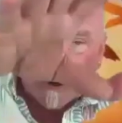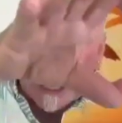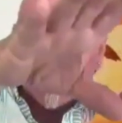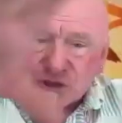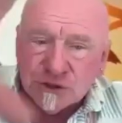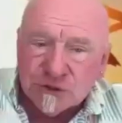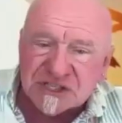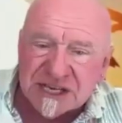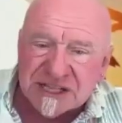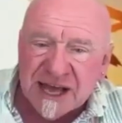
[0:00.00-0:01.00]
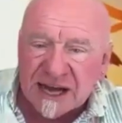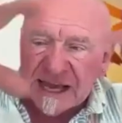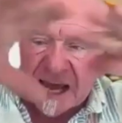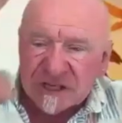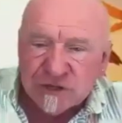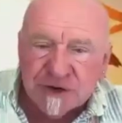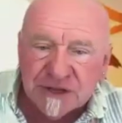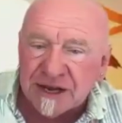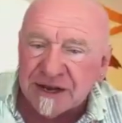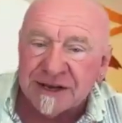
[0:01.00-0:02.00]
can't you see that? Can't you
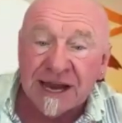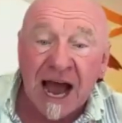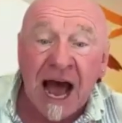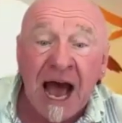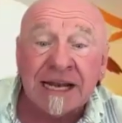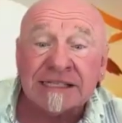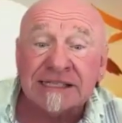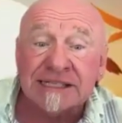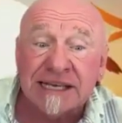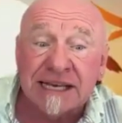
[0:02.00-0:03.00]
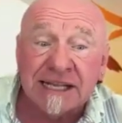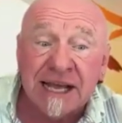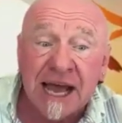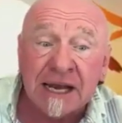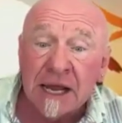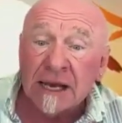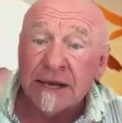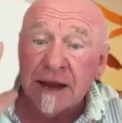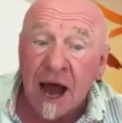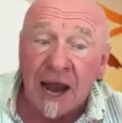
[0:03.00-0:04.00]
hear that? Not seeing that,
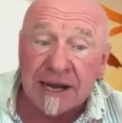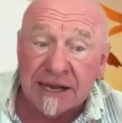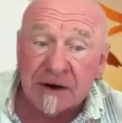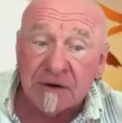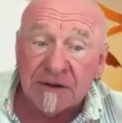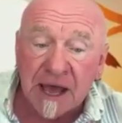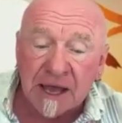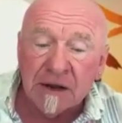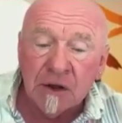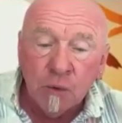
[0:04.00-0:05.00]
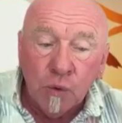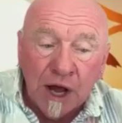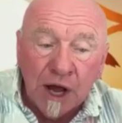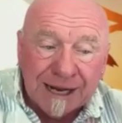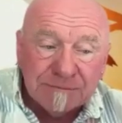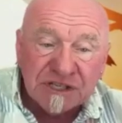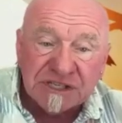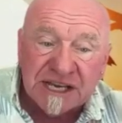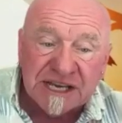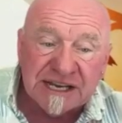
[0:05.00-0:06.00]
not hearing that. What I'm
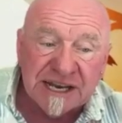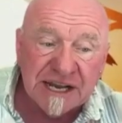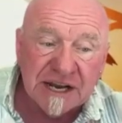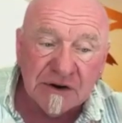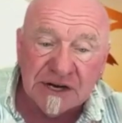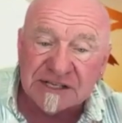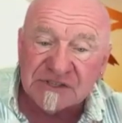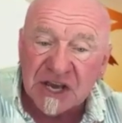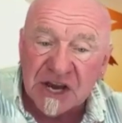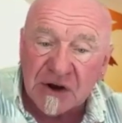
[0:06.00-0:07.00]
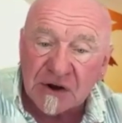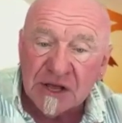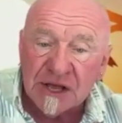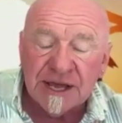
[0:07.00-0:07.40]
seeing and hearing is here.